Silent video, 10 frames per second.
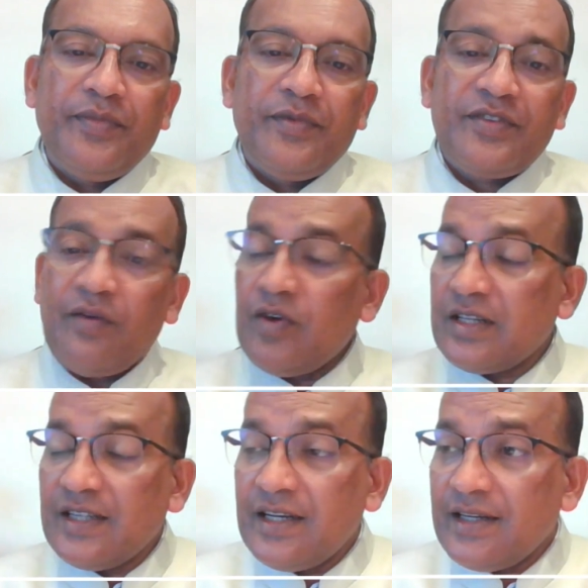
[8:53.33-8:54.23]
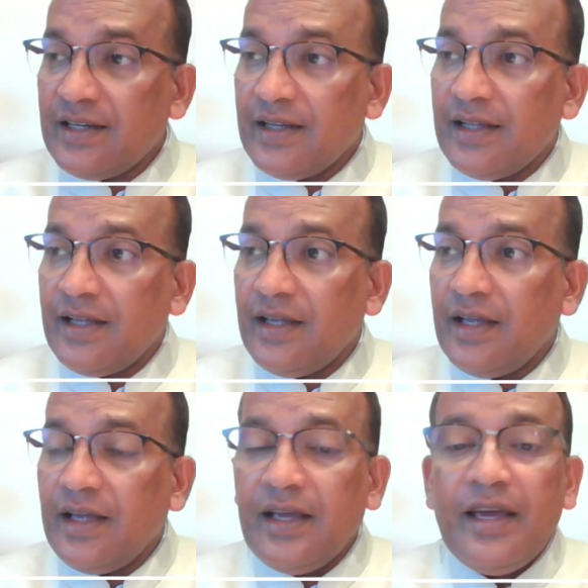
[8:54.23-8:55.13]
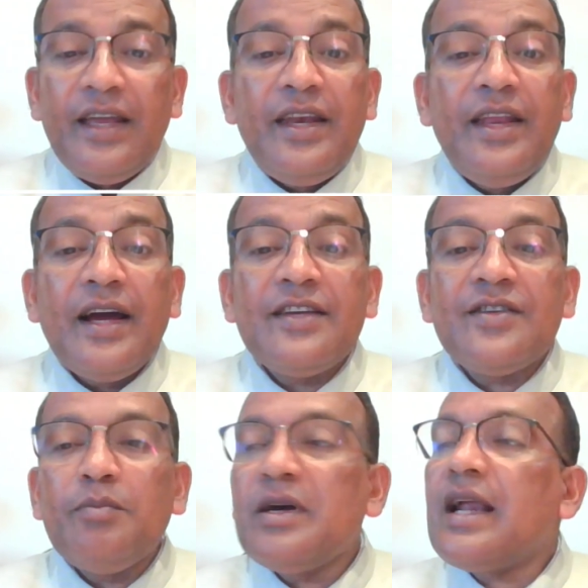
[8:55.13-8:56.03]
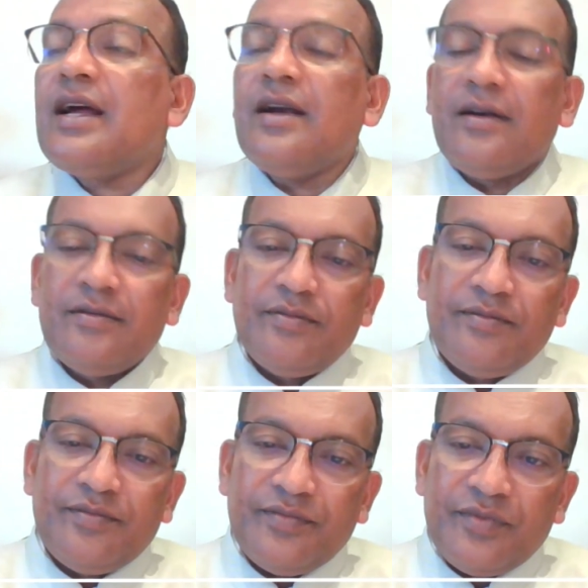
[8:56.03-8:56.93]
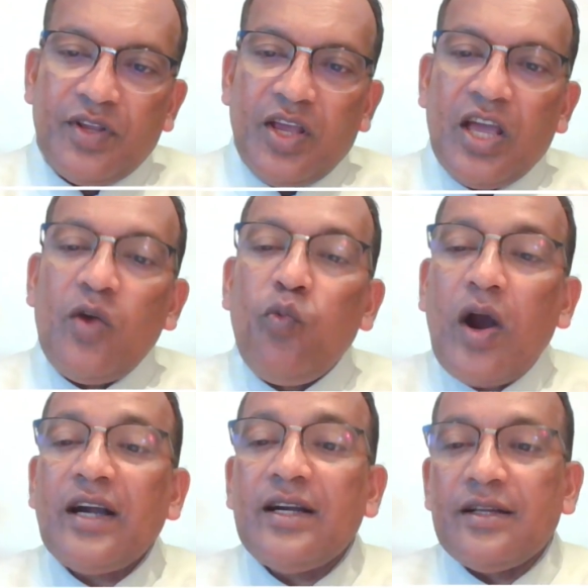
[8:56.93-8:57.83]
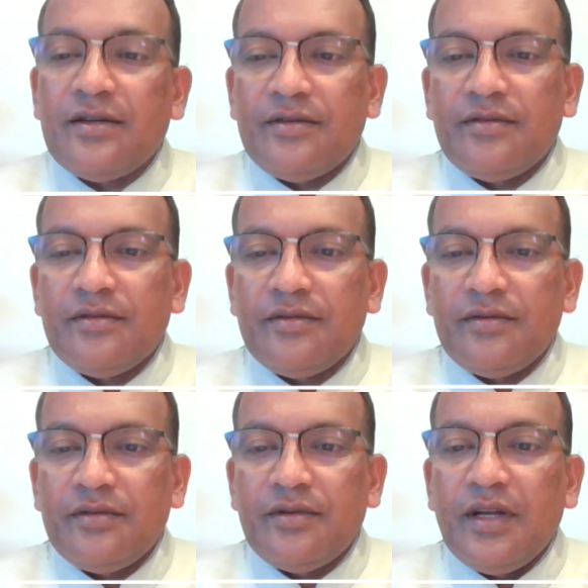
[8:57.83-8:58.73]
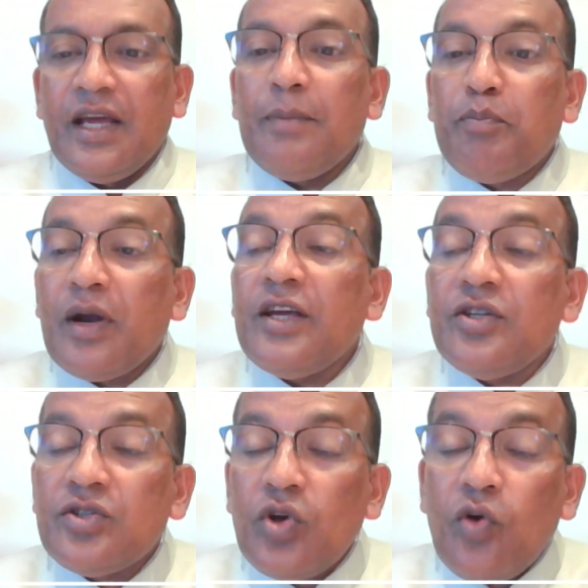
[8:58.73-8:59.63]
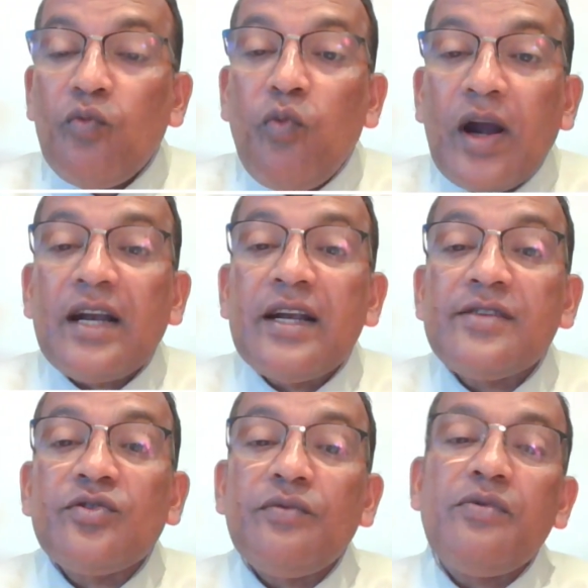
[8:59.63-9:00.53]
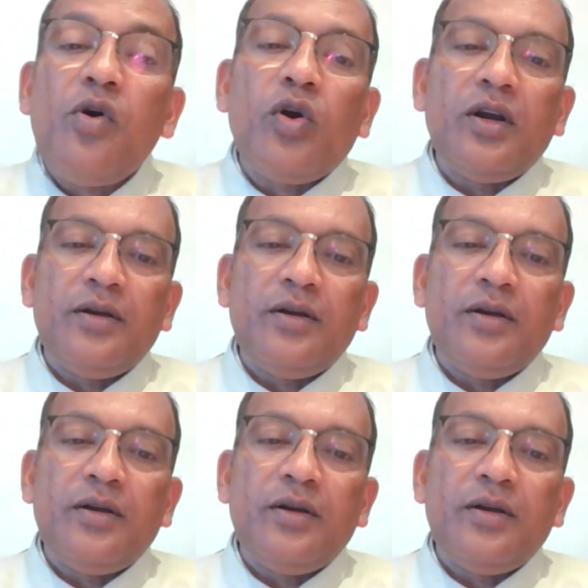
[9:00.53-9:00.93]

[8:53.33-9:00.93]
Someone said, India is a miracle, a wonder, a place of oneness of all.